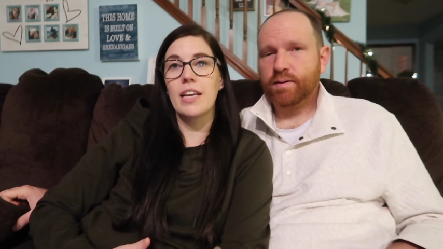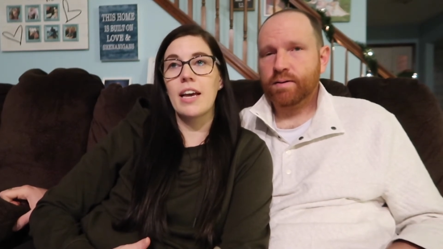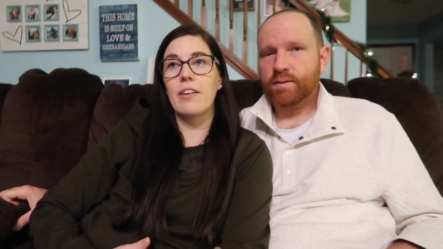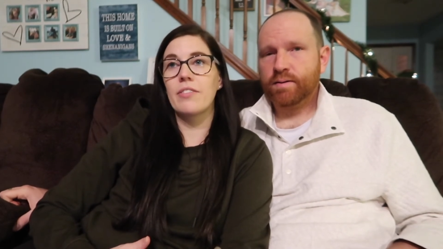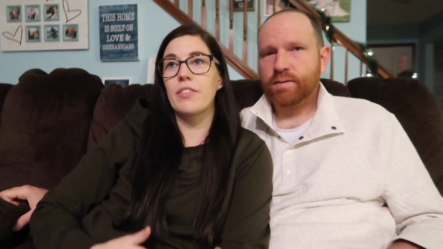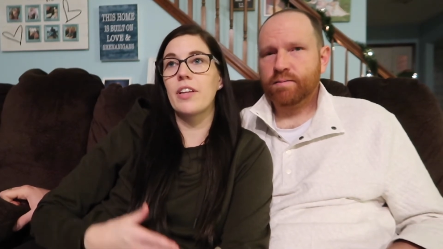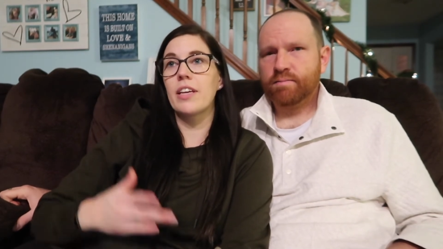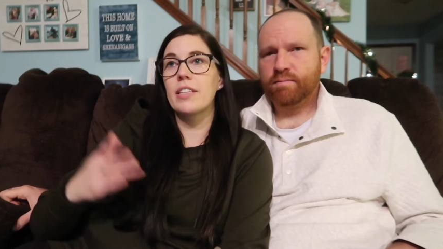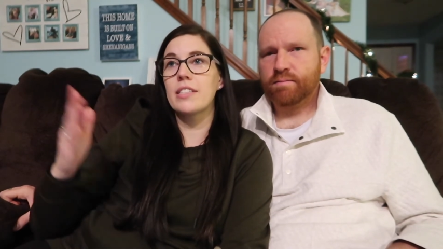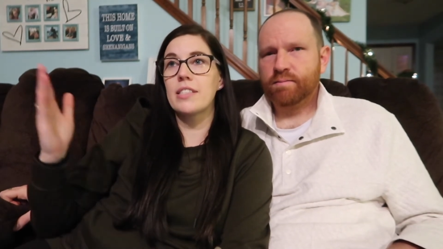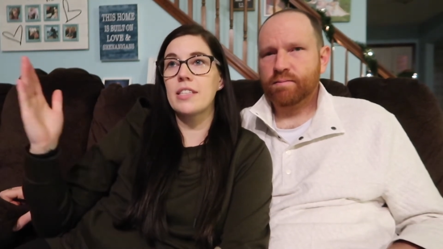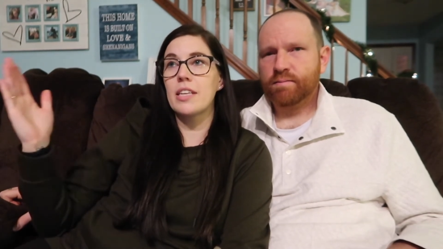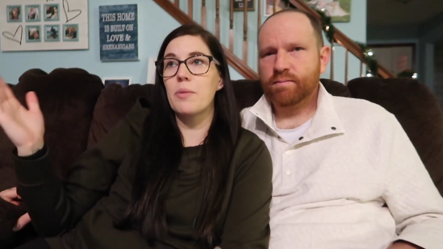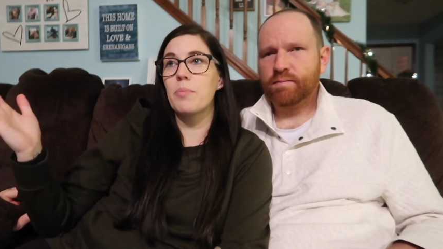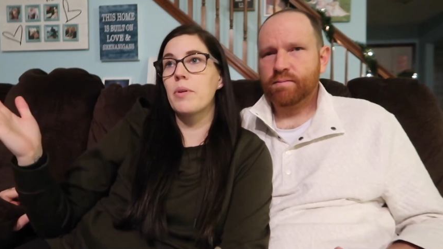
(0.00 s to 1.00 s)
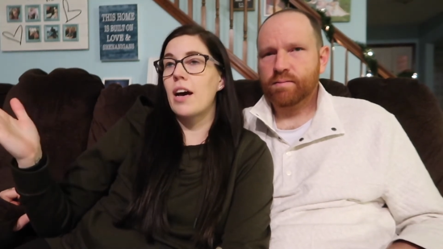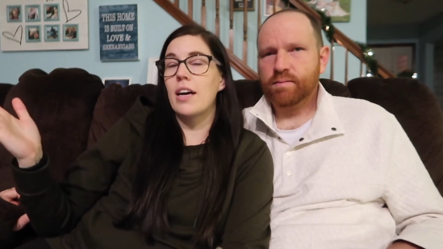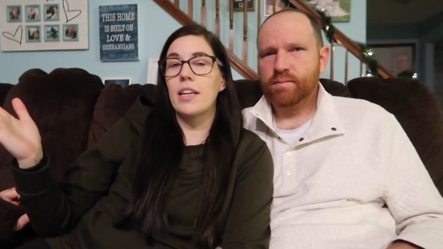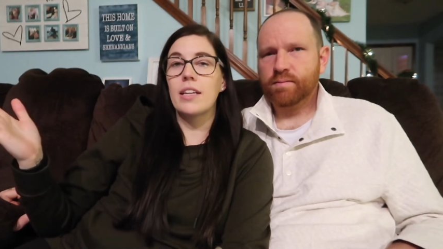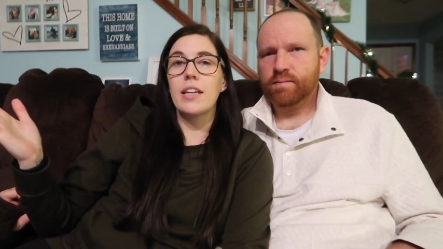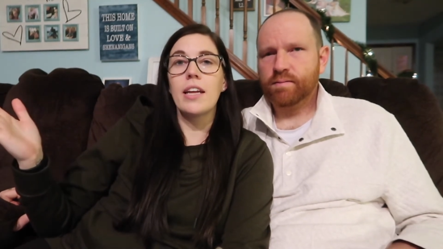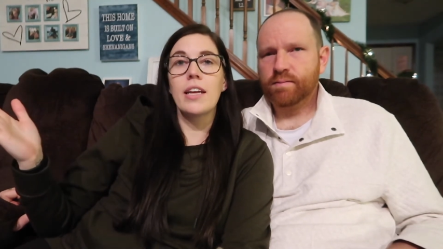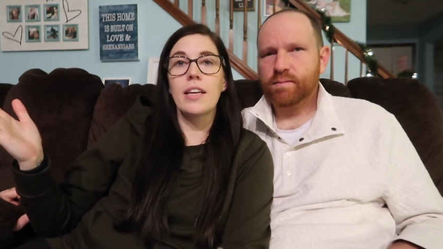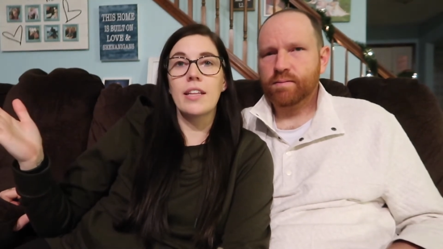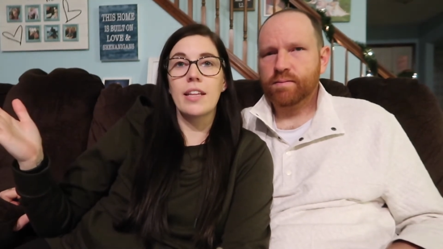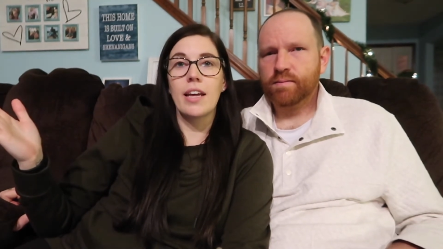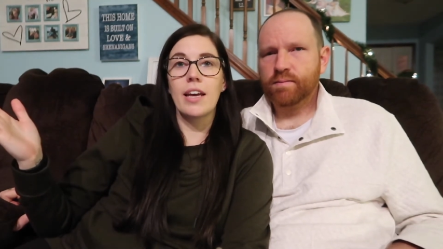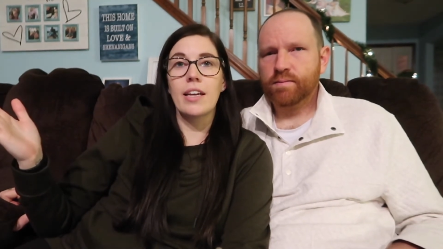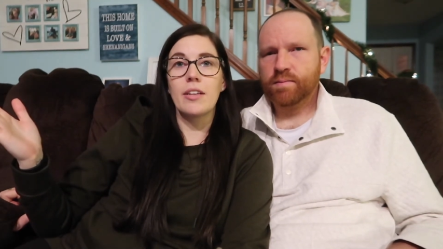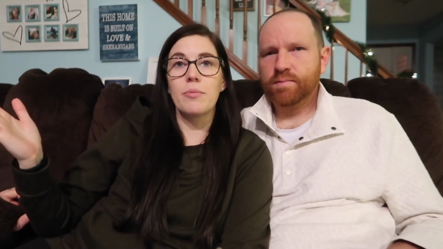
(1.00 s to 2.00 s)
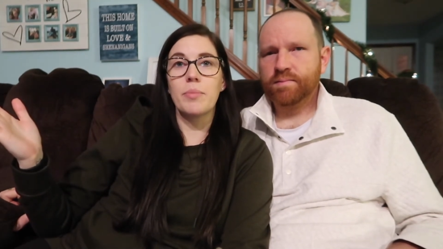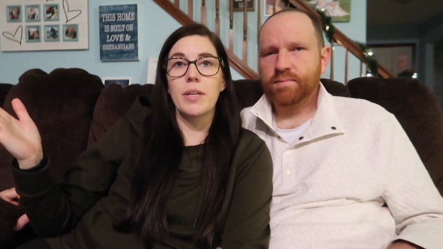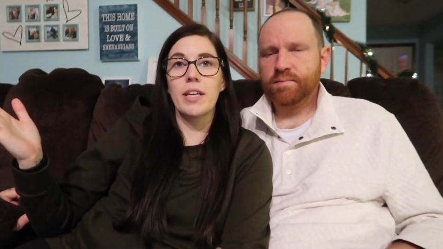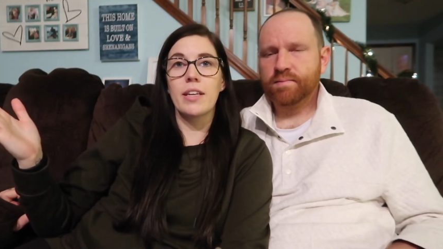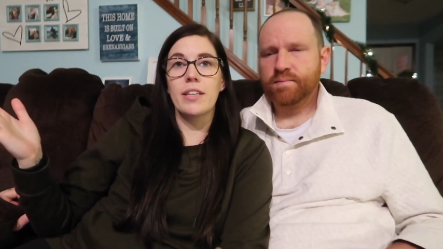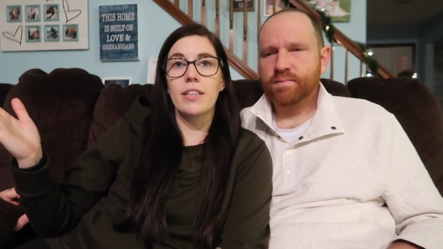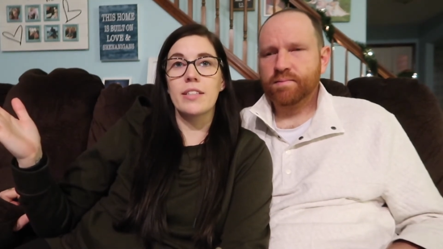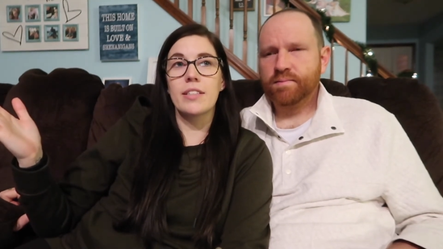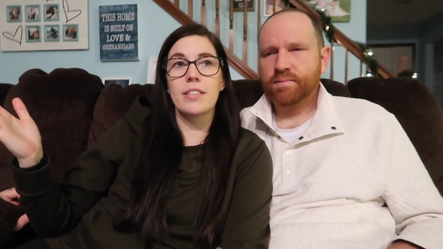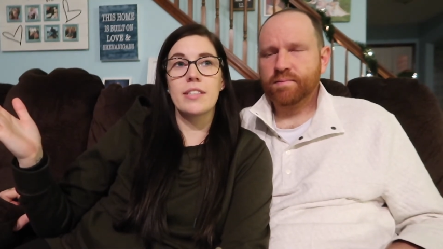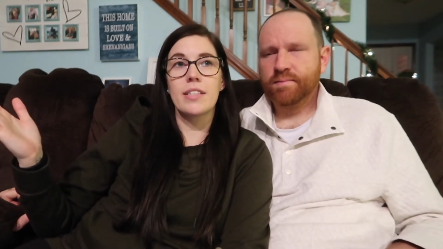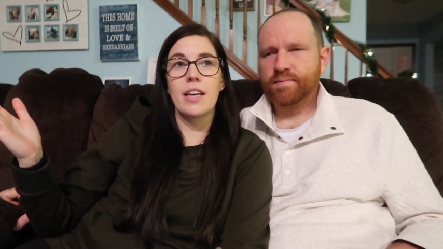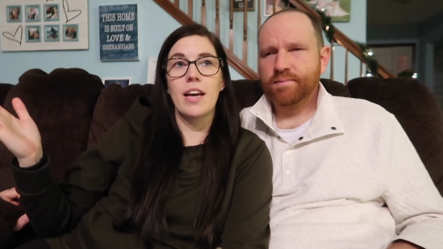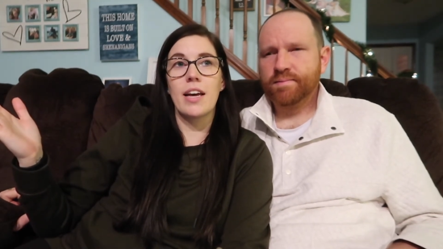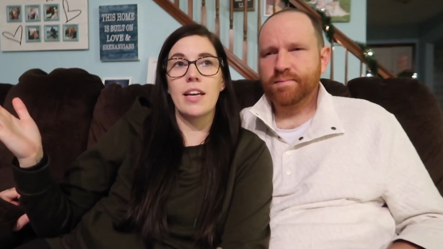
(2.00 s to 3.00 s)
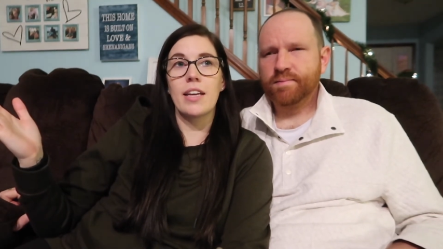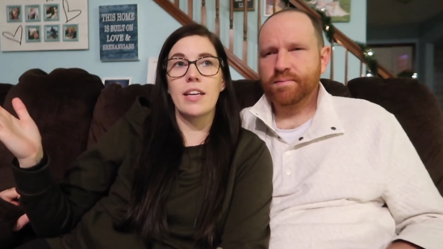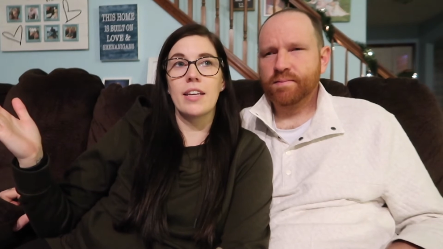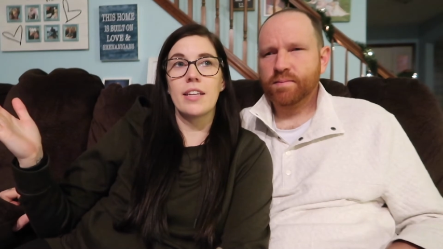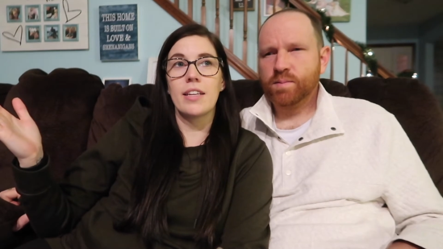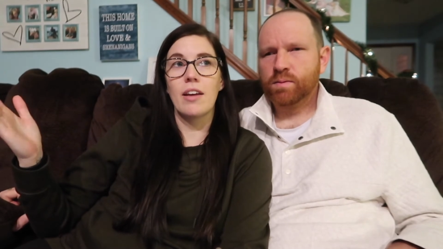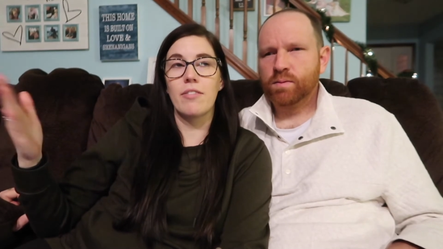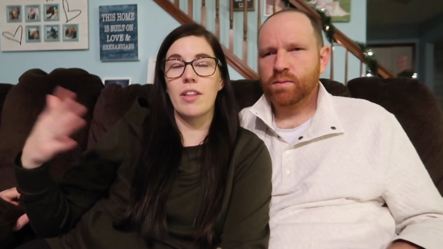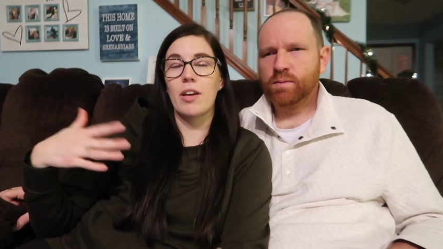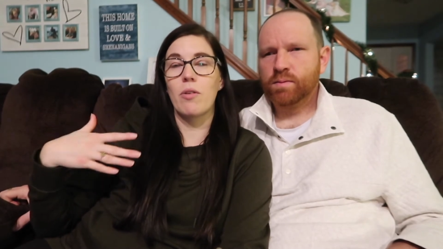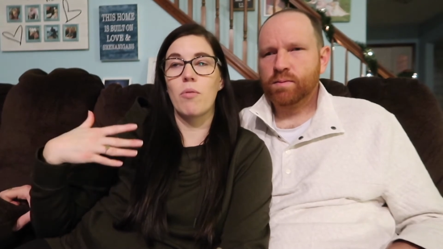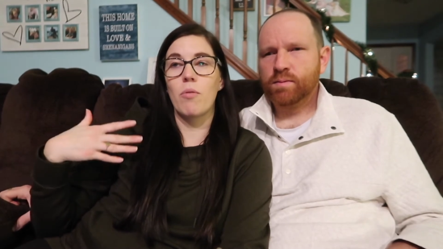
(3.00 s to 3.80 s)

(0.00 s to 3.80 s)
Speaker 1: I have to like sleep on an incline because I have like